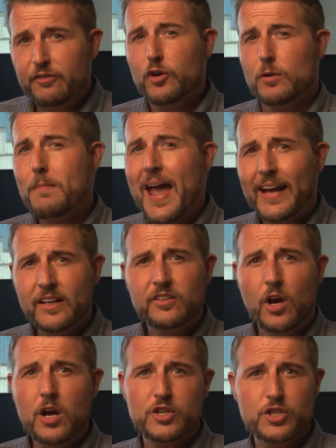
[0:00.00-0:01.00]
If you're a
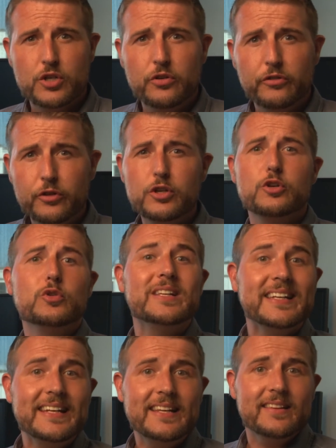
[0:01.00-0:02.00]
Macintosh user, you
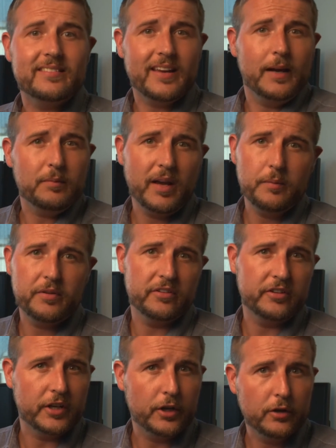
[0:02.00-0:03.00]
need the same types of
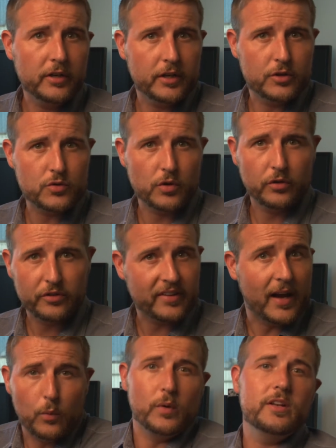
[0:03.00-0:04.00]
security controls
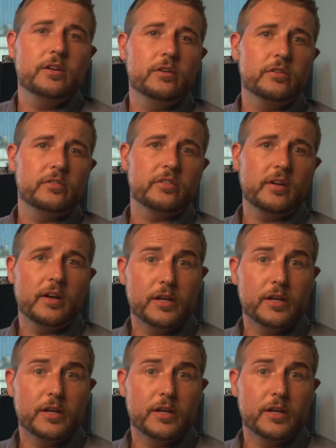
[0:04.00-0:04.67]
that Windows